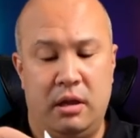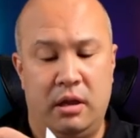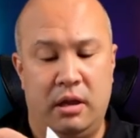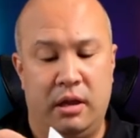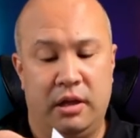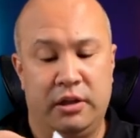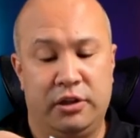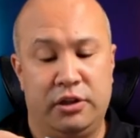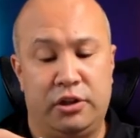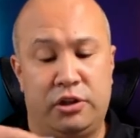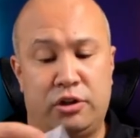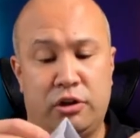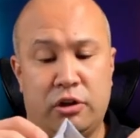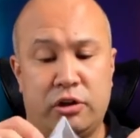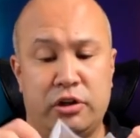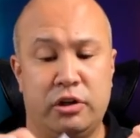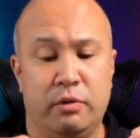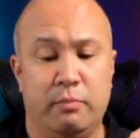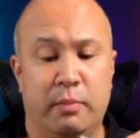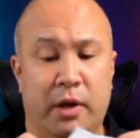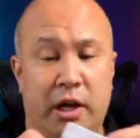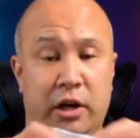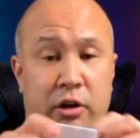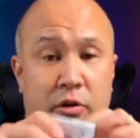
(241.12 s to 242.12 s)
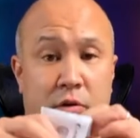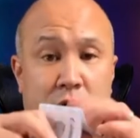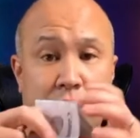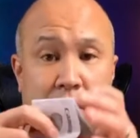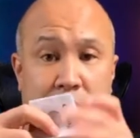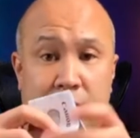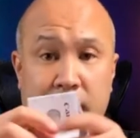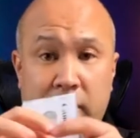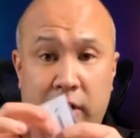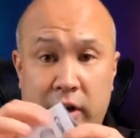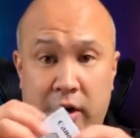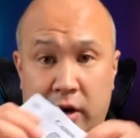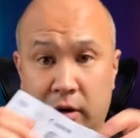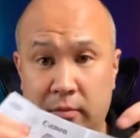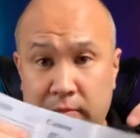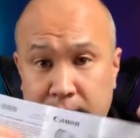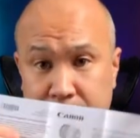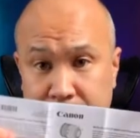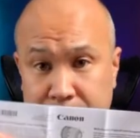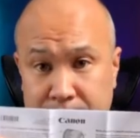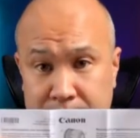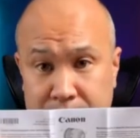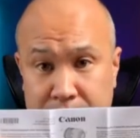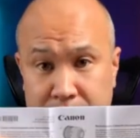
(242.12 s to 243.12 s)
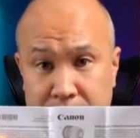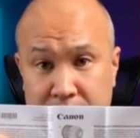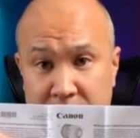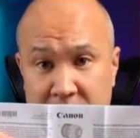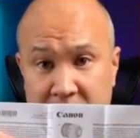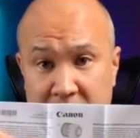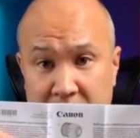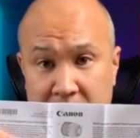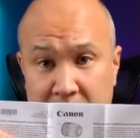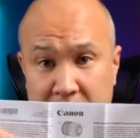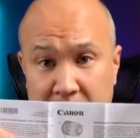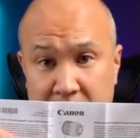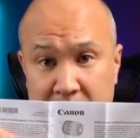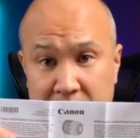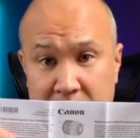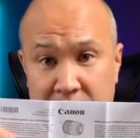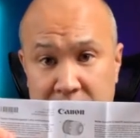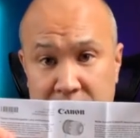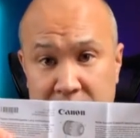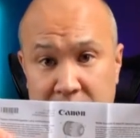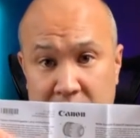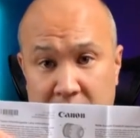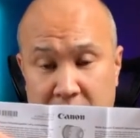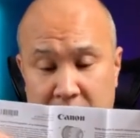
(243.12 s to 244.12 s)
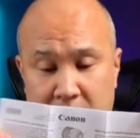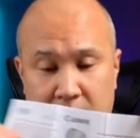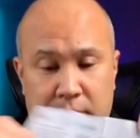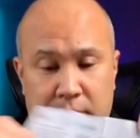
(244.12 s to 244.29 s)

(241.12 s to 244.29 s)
instruction manual over here. So,